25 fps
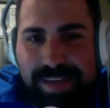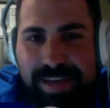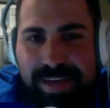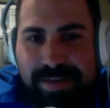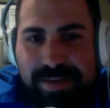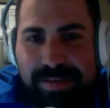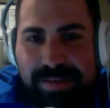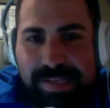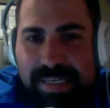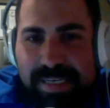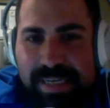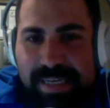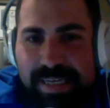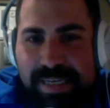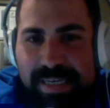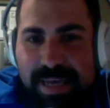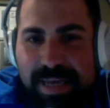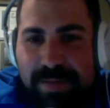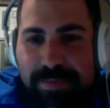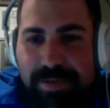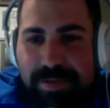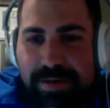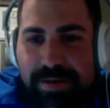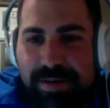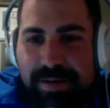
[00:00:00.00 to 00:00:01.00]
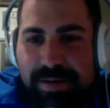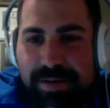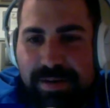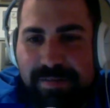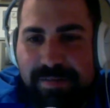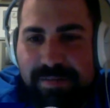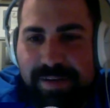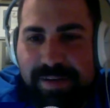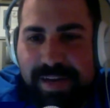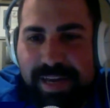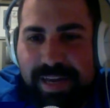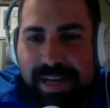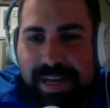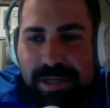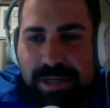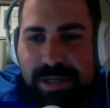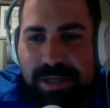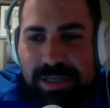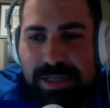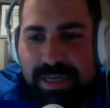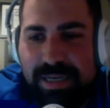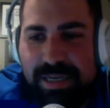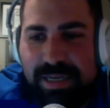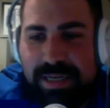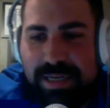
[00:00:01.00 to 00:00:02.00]
this has not been a great connection
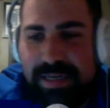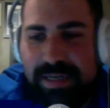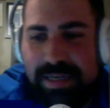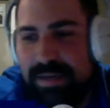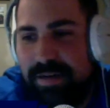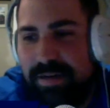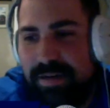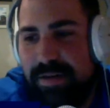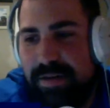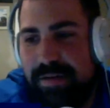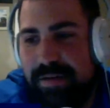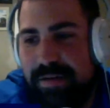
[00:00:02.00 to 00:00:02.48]
today. I